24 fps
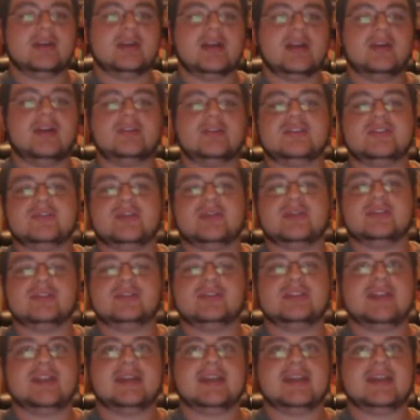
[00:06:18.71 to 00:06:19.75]
I also
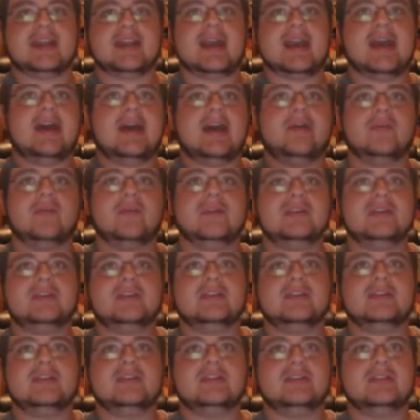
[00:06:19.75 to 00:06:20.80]
understand like how
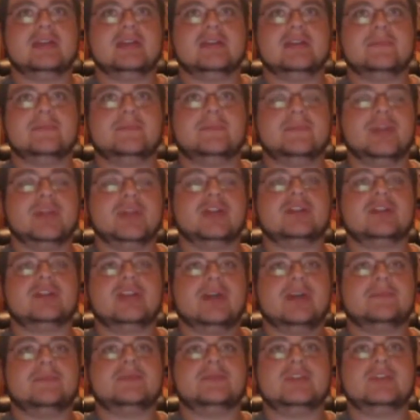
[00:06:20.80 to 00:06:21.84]
it built
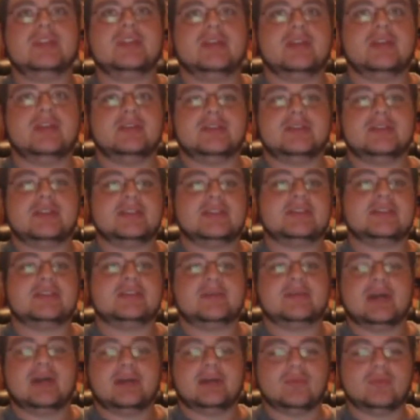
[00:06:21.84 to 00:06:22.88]
up to the
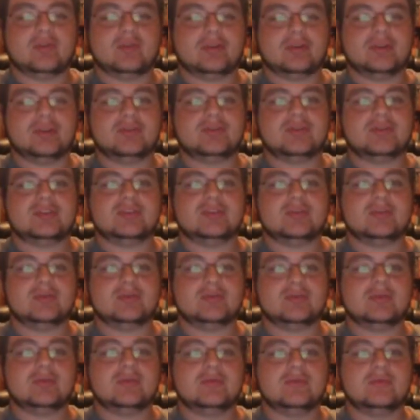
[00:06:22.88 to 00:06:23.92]
system I'm more used
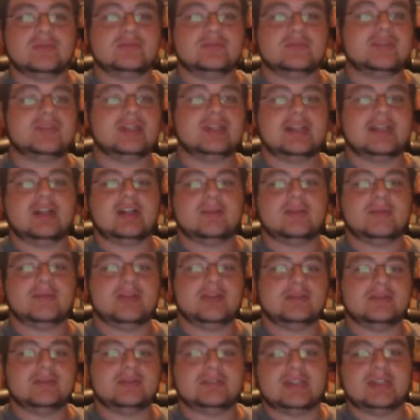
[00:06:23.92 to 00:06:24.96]
to, which really helped
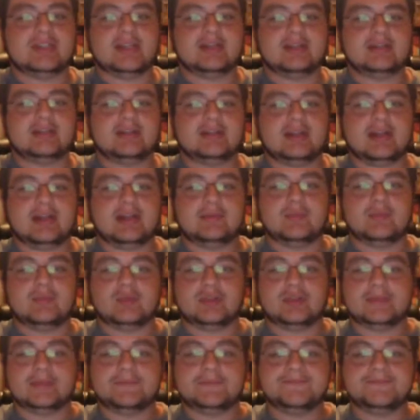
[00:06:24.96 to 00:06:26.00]
me understand it a lot
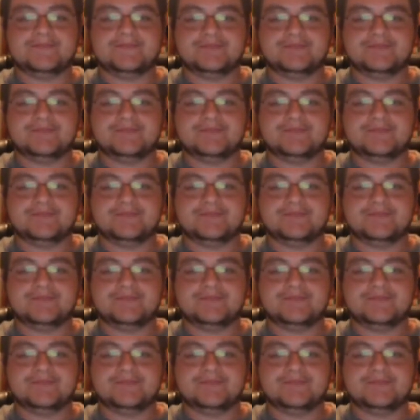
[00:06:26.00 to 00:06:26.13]
more.